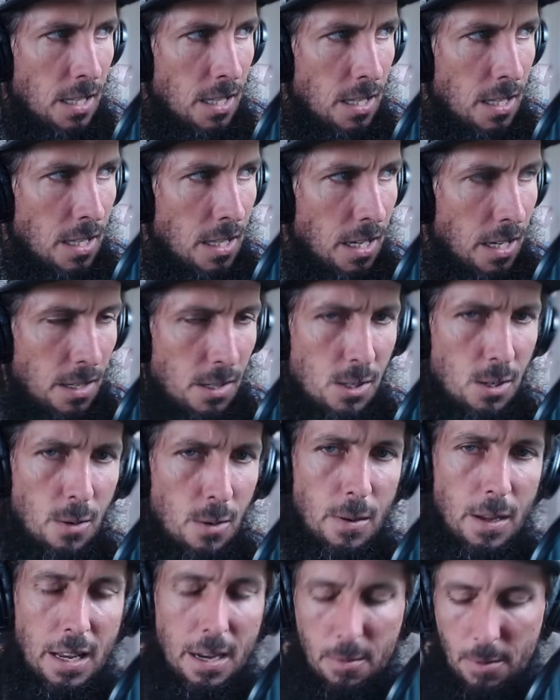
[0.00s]
Yeah.
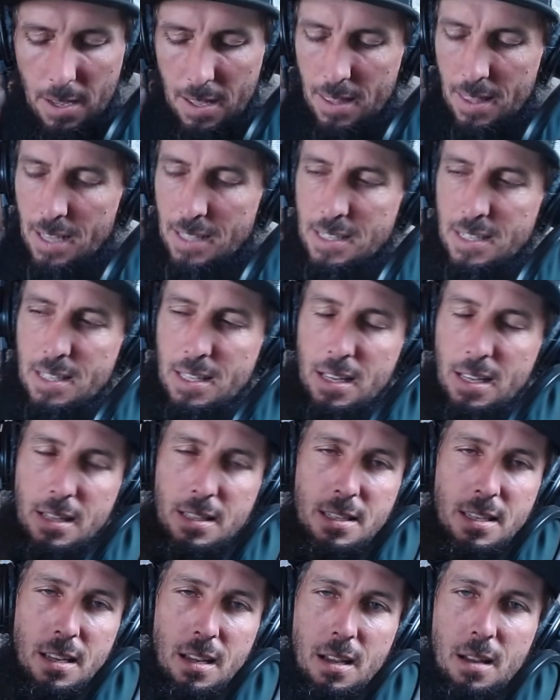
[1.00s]
So anyway, that's
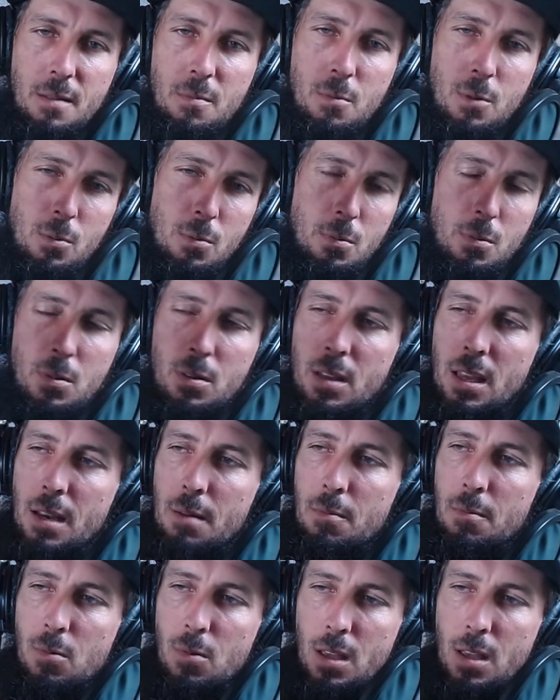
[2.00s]
we'll
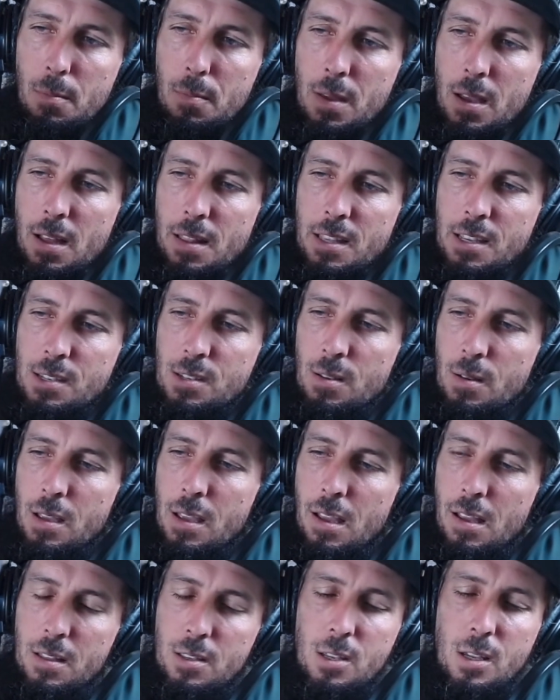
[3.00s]
get beyond this. So
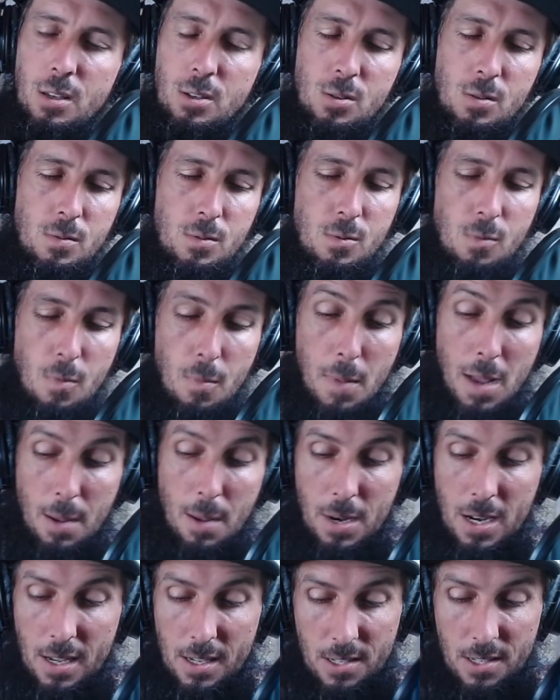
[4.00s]

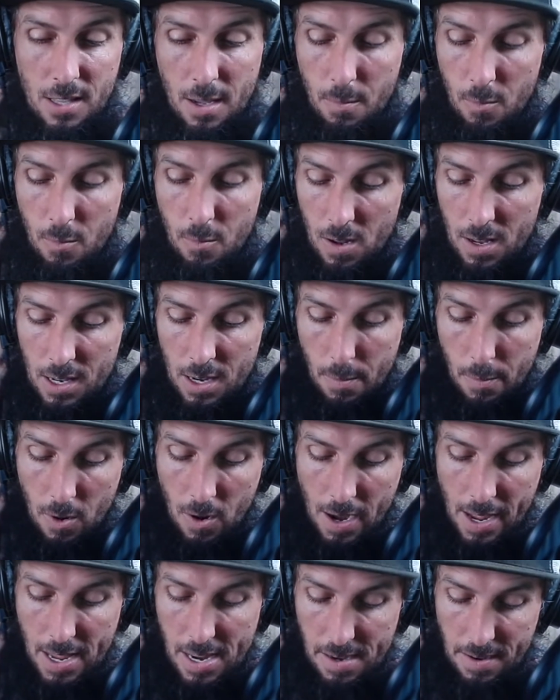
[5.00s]
remind me next time. We're on number
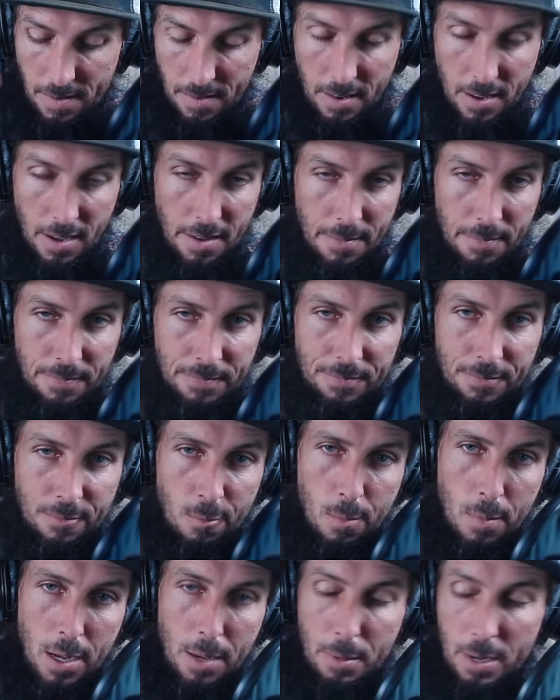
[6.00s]
8. Okay.
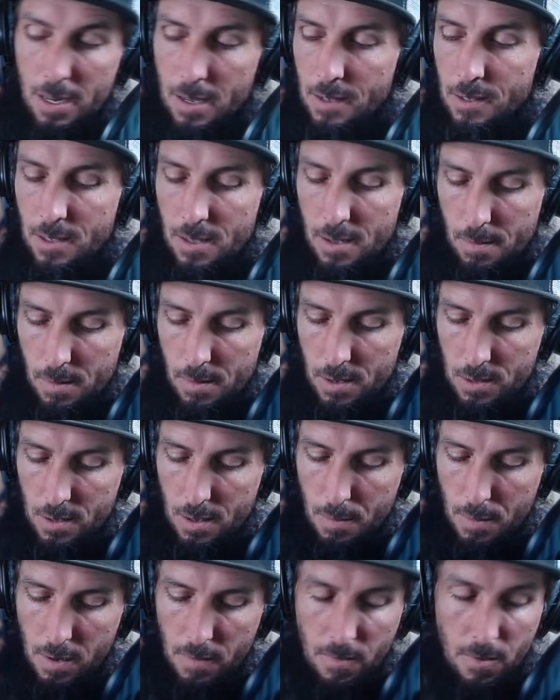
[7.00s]
Remind me next time, because
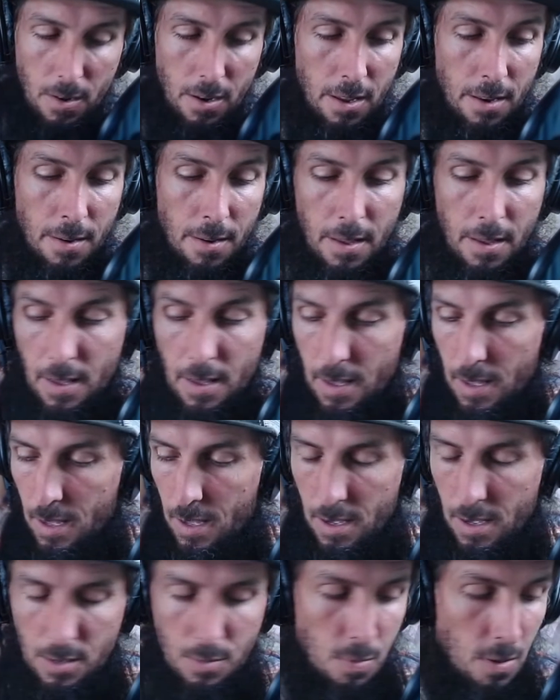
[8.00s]
I might forget.
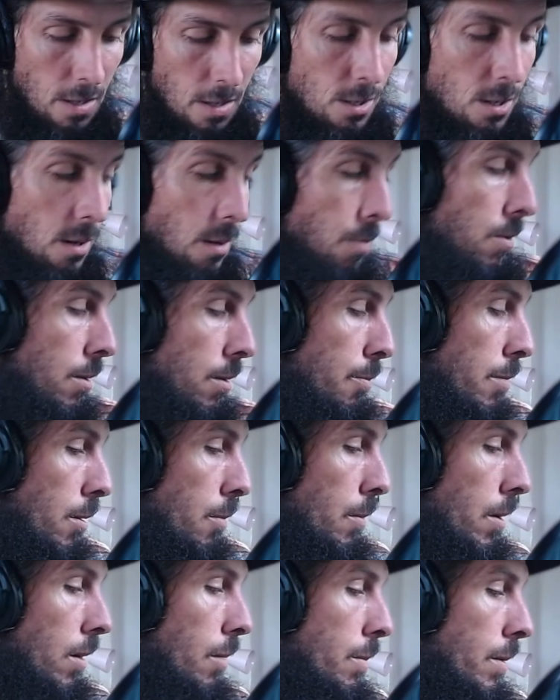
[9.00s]
I probably should have put a
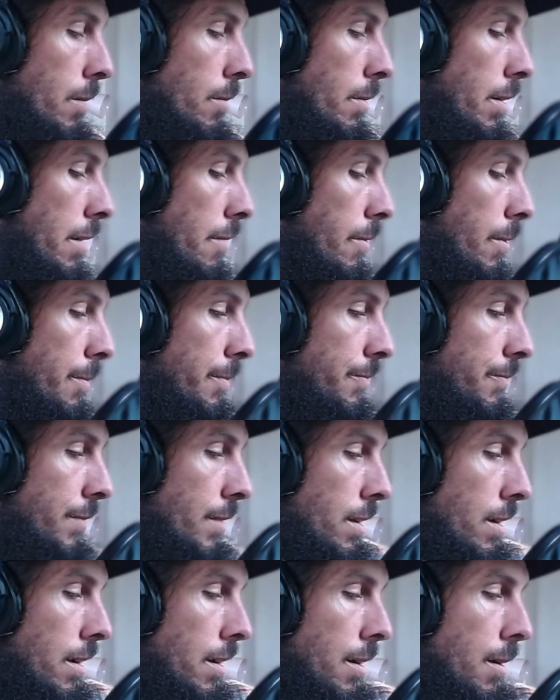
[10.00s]
bookmark, but whatever.
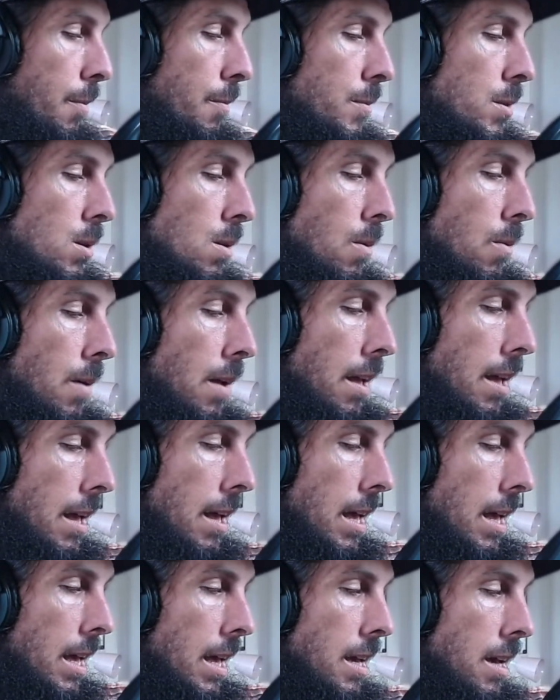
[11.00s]
So
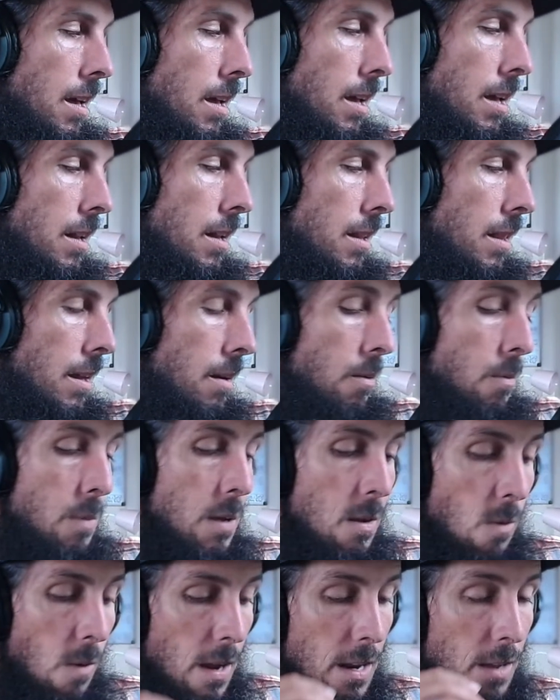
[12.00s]
yeah, and that would be
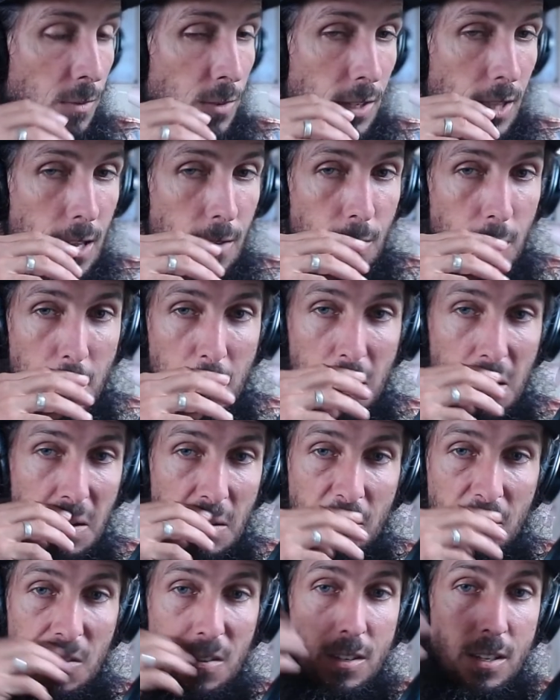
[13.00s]
great if Stephen
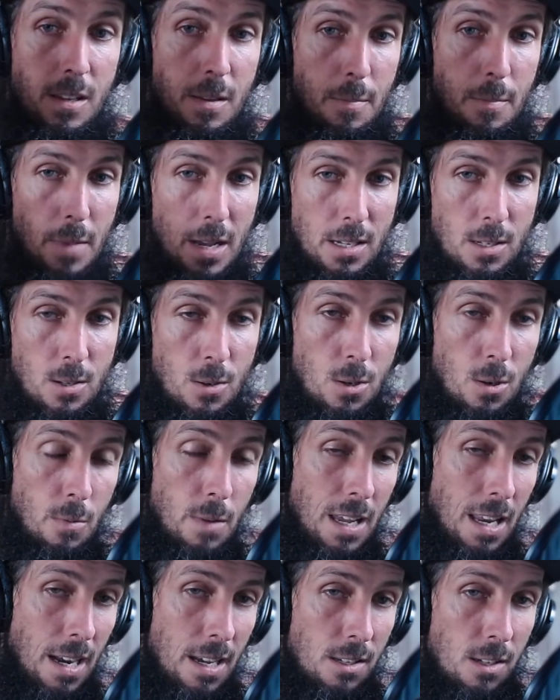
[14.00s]
could visit Master Cho.
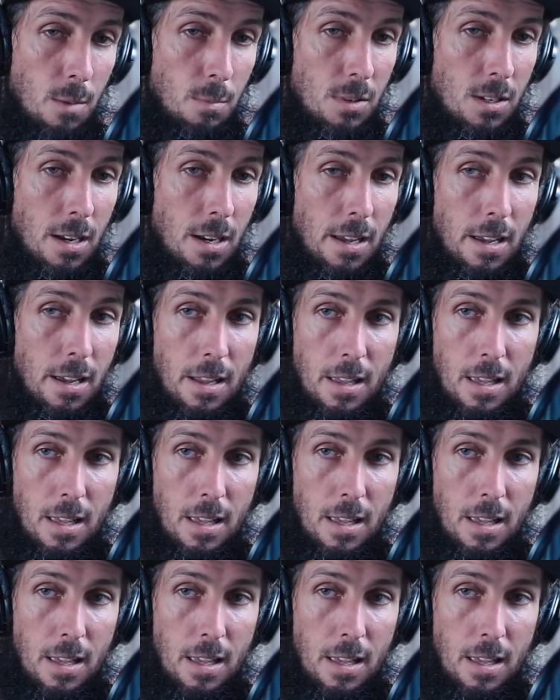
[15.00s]
We can ask him today.